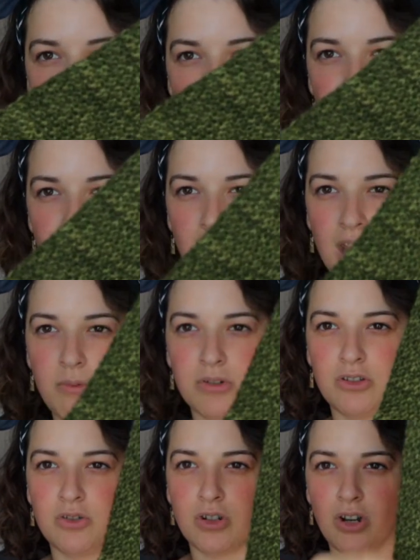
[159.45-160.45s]
on the camera
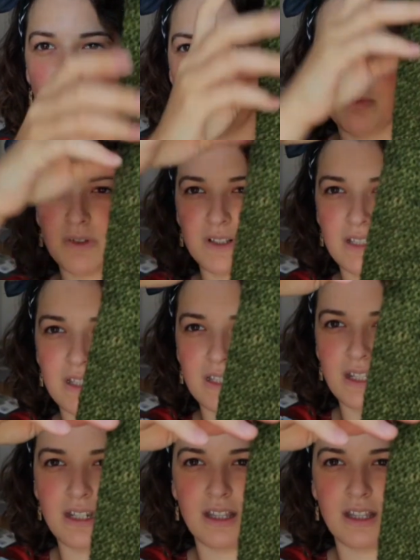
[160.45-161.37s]
you can almost see